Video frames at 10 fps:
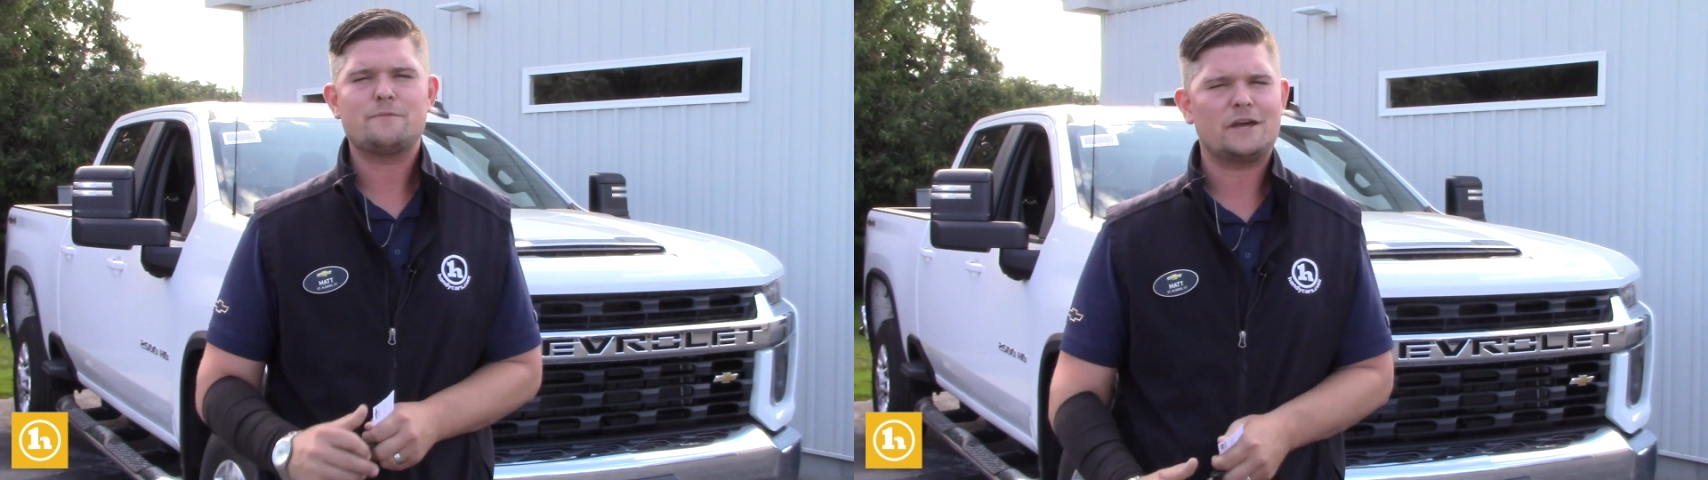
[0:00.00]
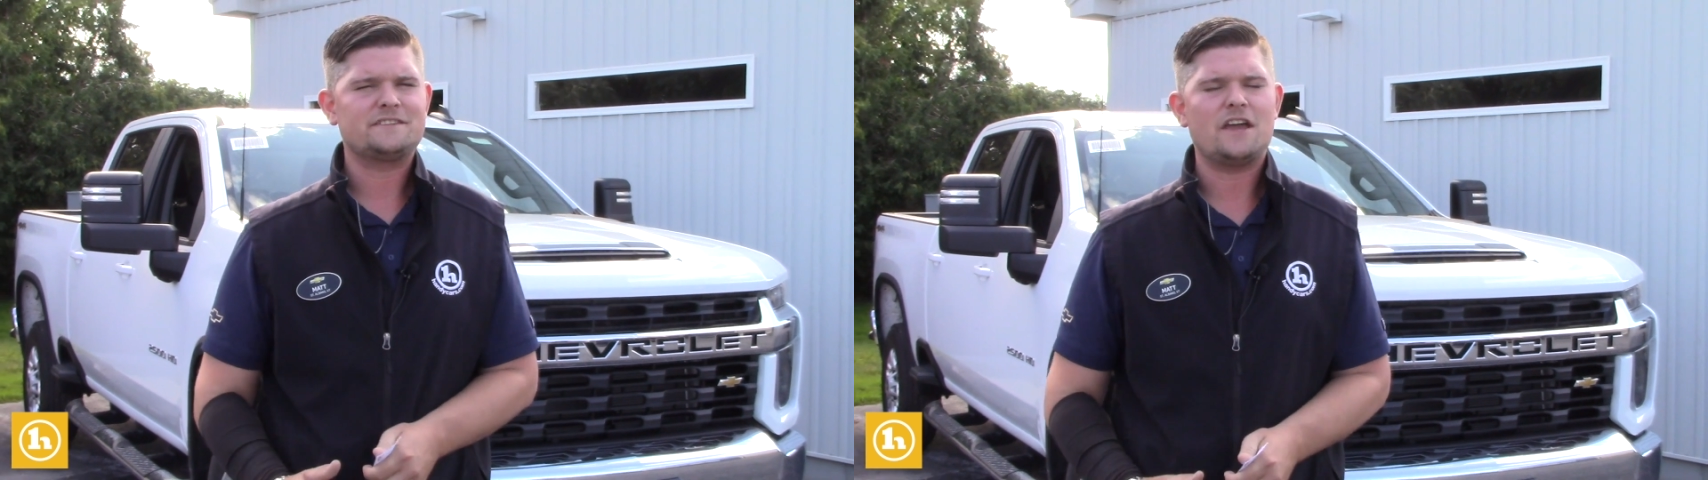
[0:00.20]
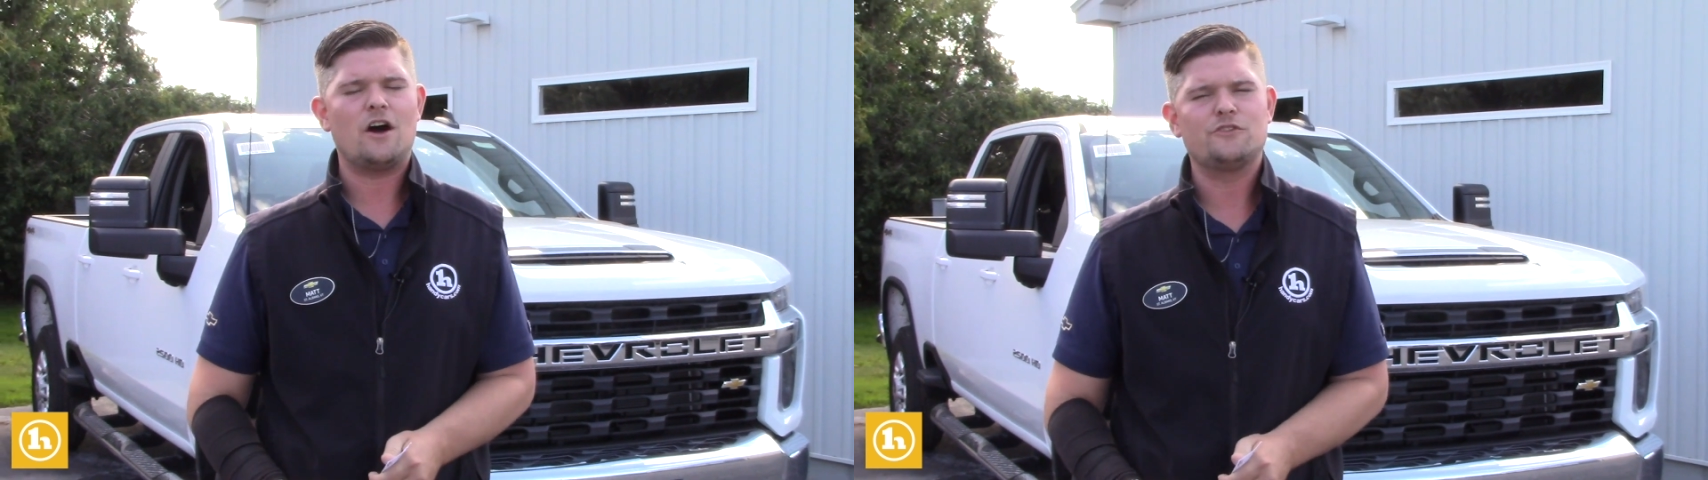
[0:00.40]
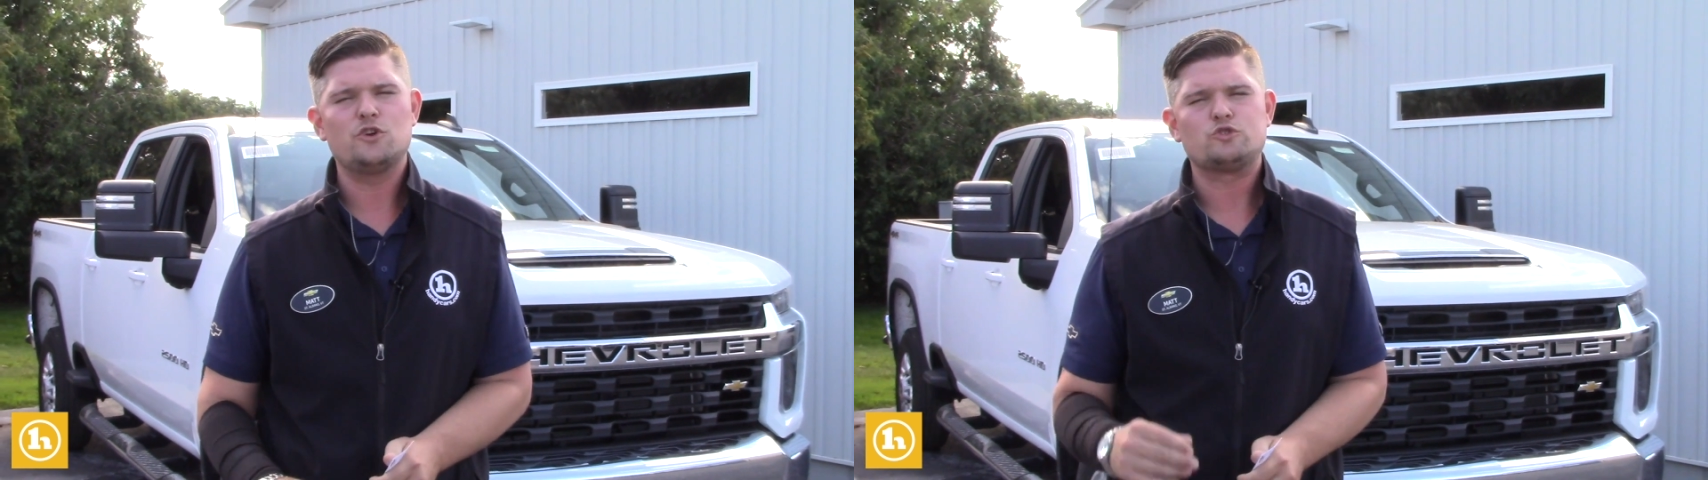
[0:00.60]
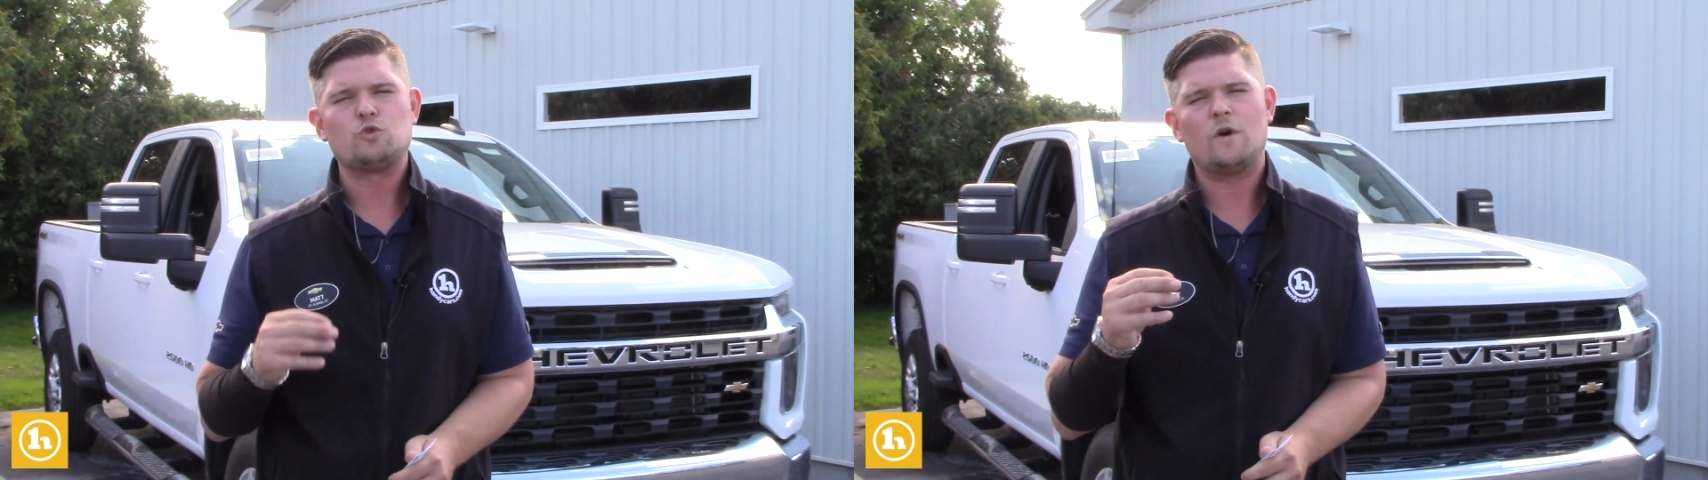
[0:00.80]
about the
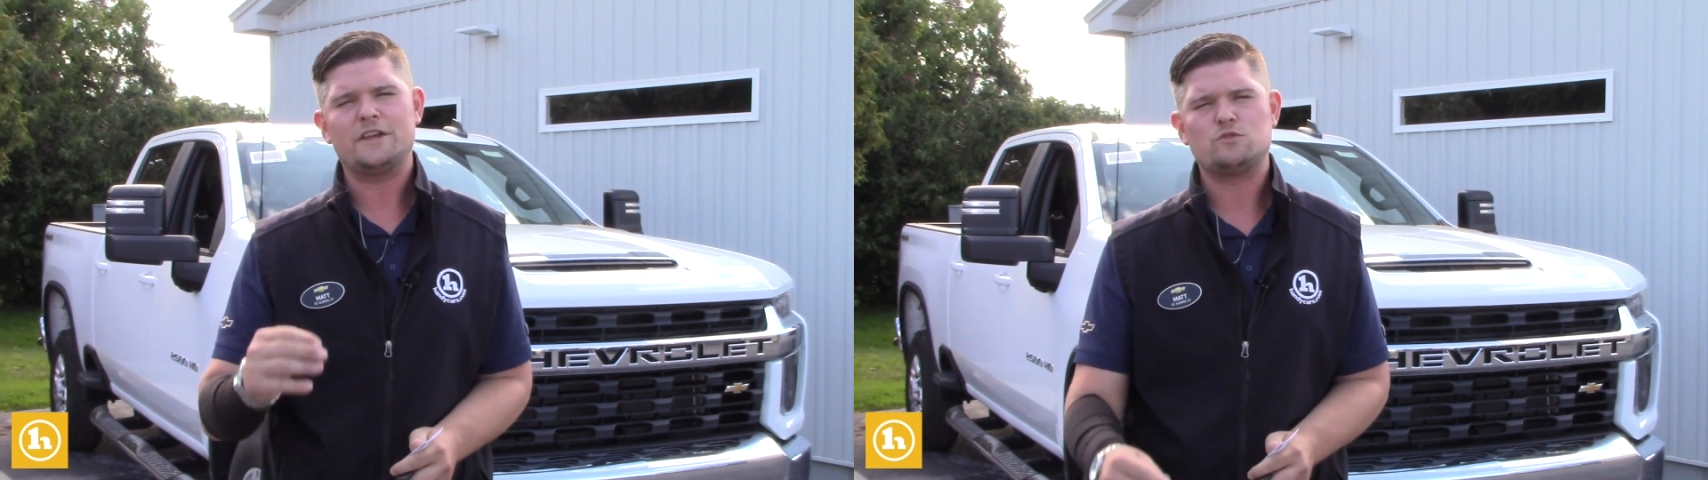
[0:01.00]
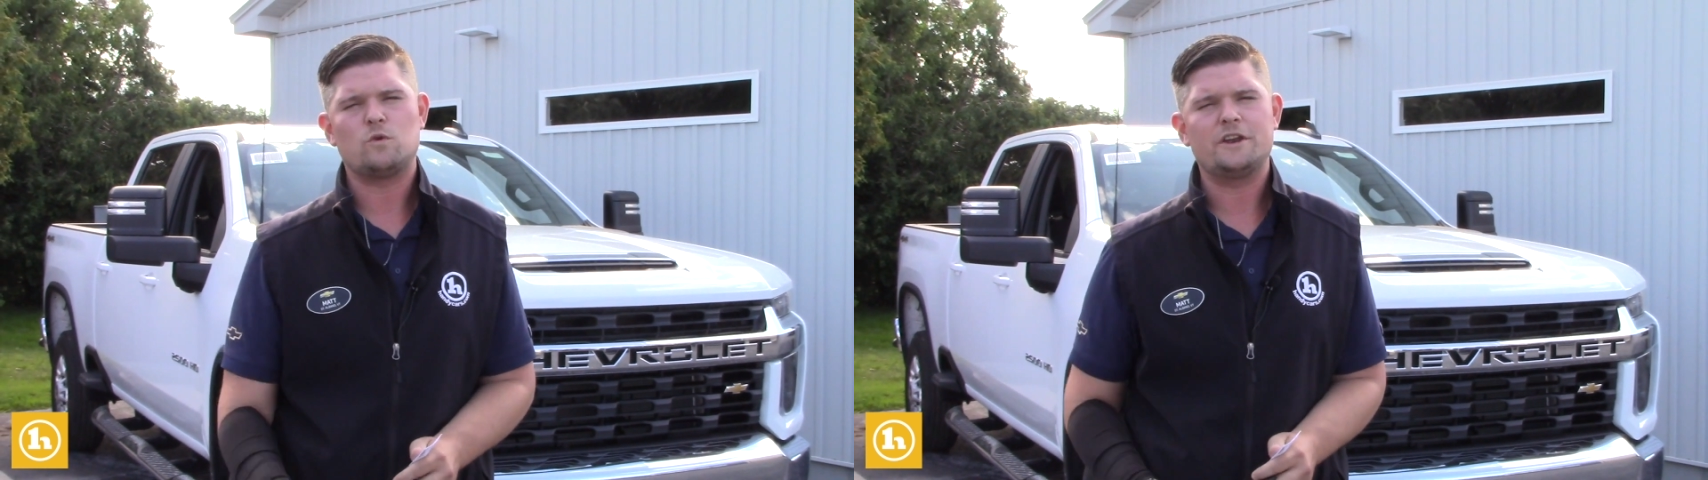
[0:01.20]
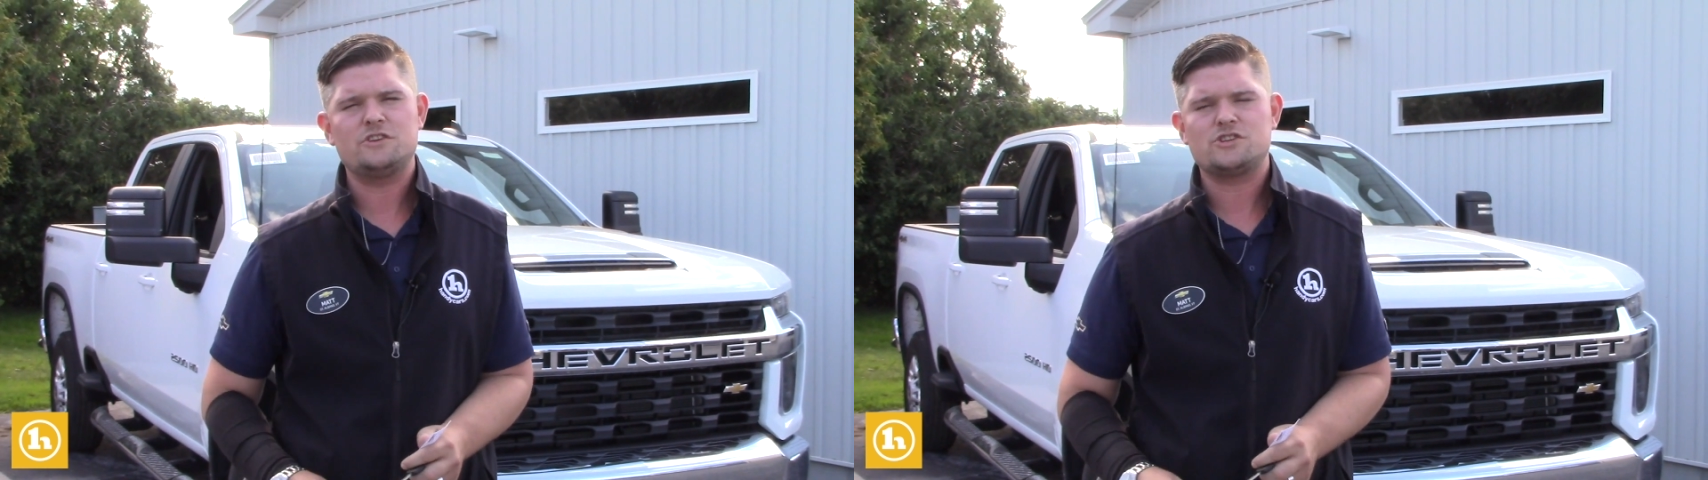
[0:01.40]
all-new 2020